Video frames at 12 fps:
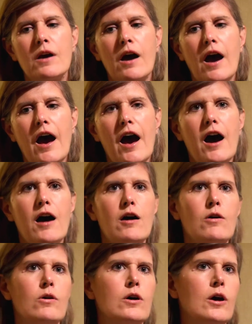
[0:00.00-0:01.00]

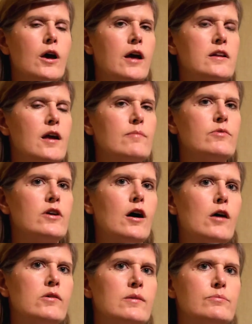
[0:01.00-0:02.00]
how an
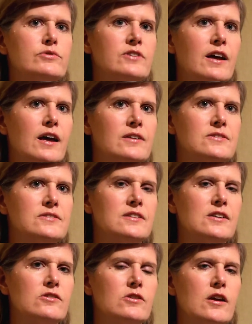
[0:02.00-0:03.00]
embryo implants
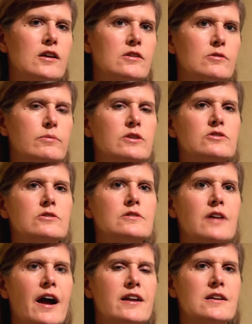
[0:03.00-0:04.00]
in the
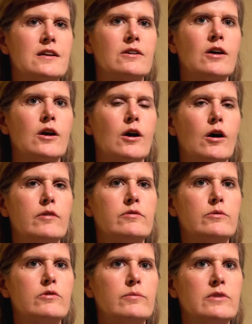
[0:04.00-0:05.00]
endometrial lining of
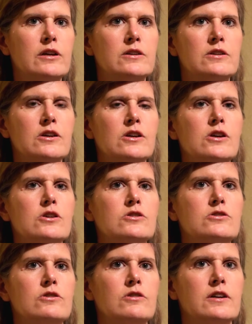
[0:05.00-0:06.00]
a woman
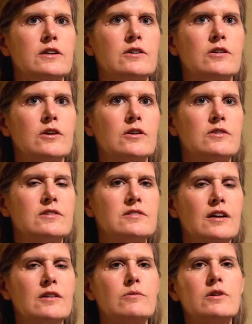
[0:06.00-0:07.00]
during the
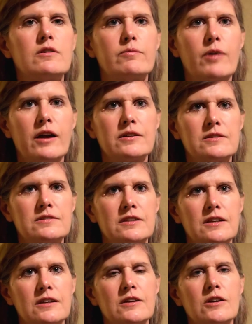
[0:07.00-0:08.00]
second week of
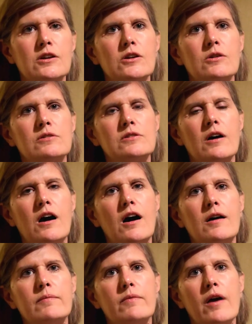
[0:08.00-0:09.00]
pregnancy
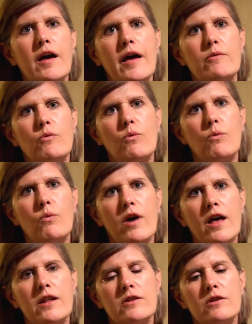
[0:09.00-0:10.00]
um, and
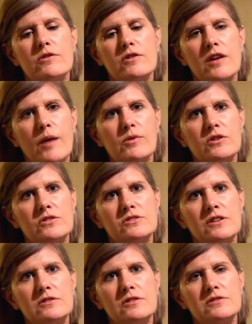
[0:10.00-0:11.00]
when the chemical
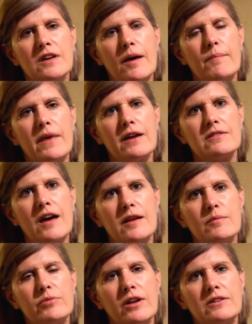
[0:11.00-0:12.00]
signals that make
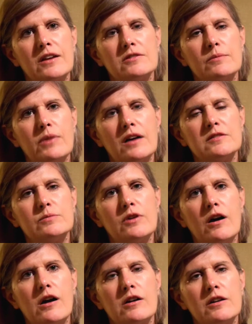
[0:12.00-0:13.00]
that implantation
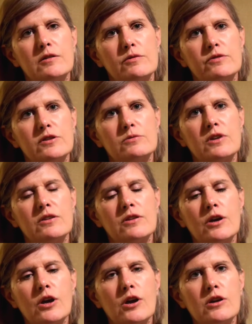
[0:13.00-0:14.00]
possible are interfered
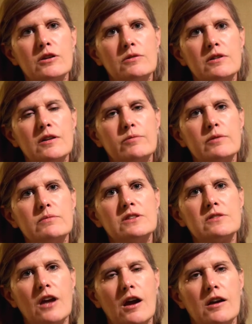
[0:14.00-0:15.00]
with, you end up with
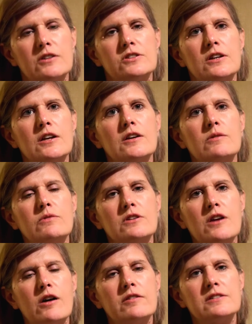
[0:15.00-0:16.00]
miscarriage. We
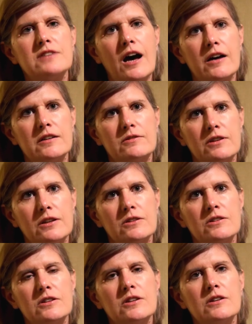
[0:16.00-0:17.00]
know that
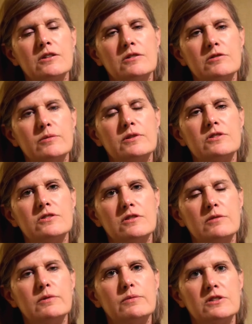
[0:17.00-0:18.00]
toluene contributes
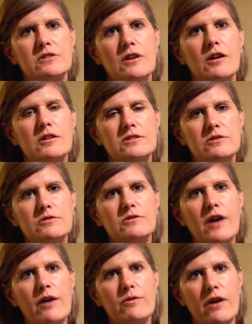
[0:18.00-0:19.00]
to human miscarriage through
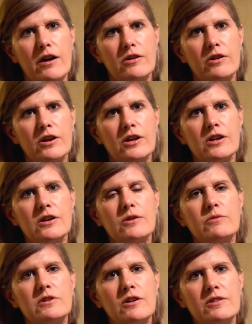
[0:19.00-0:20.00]
that route.
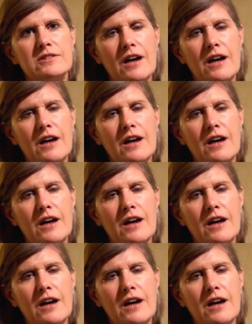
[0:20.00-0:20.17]
We know that